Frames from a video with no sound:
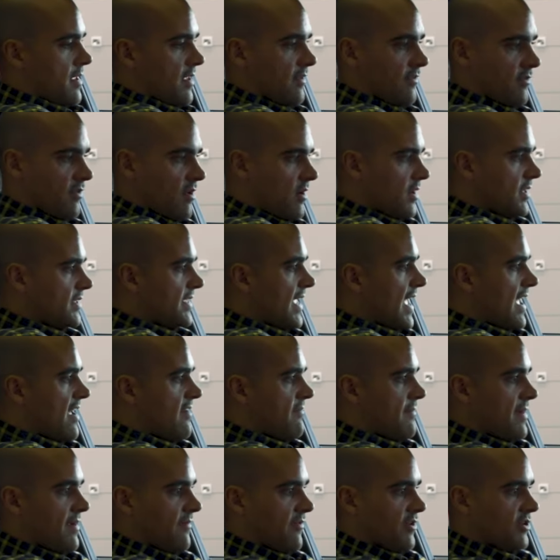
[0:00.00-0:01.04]
As long as I
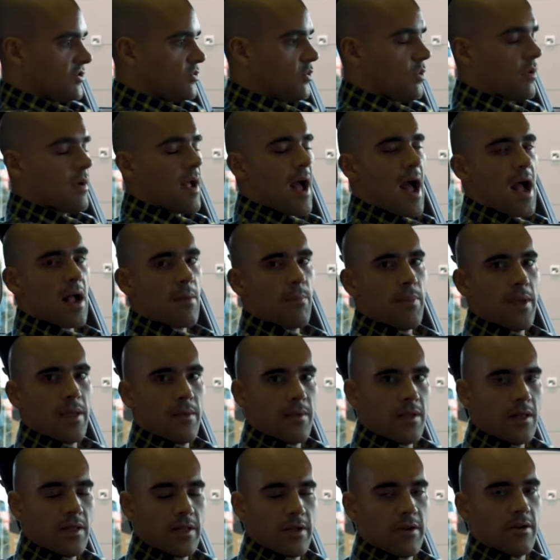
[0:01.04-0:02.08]
have my virtual
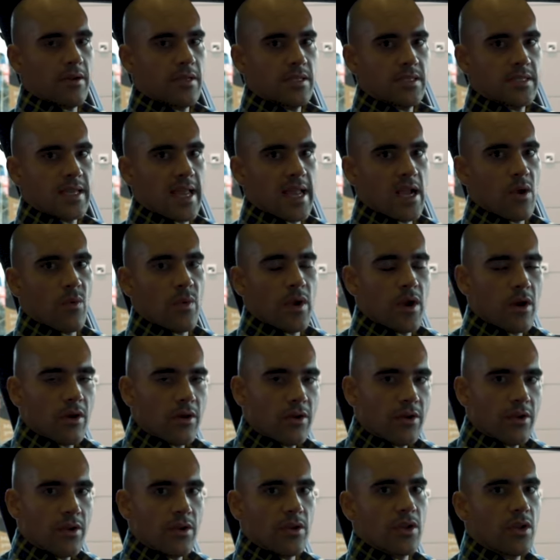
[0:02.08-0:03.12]
cockpit clear in sight, we are
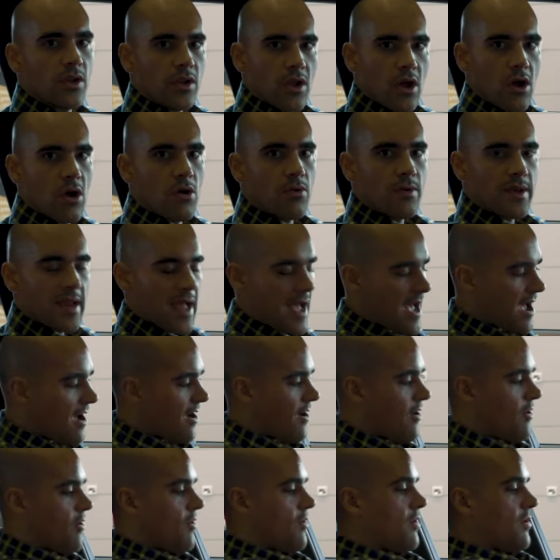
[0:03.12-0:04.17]
good to go.
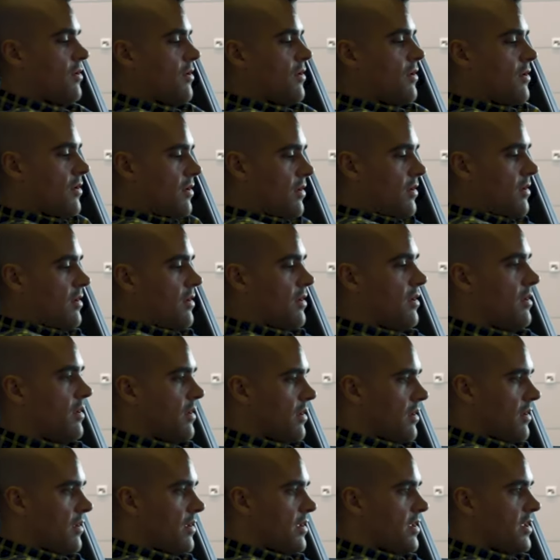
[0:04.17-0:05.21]
Now,
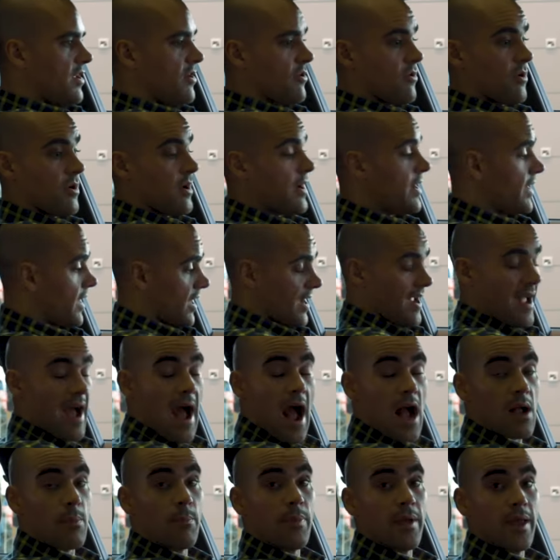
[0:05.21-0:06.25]
you're in a
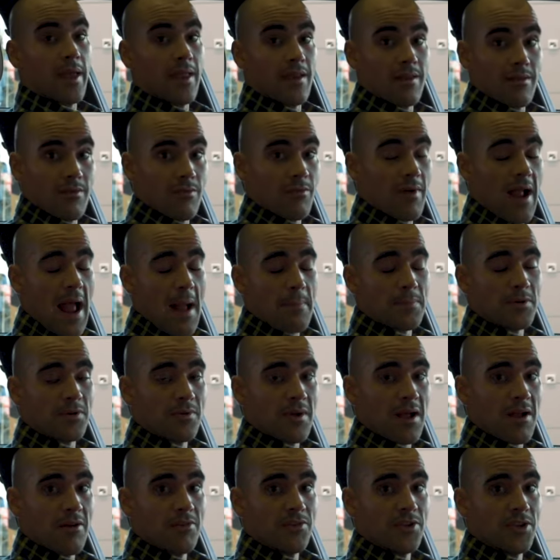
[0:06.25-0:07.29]
cockpit wrapped
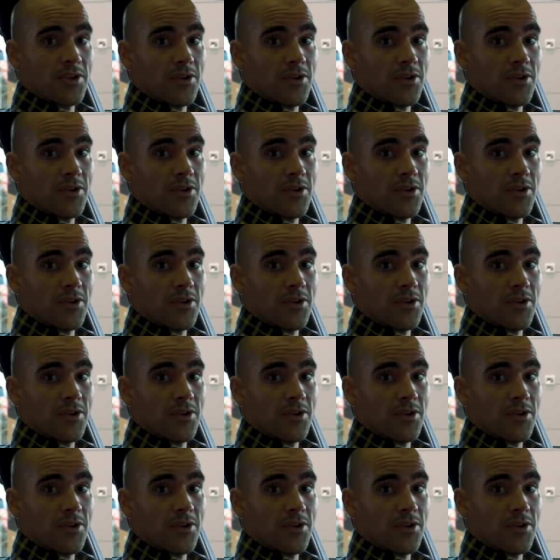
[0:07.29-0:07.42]
around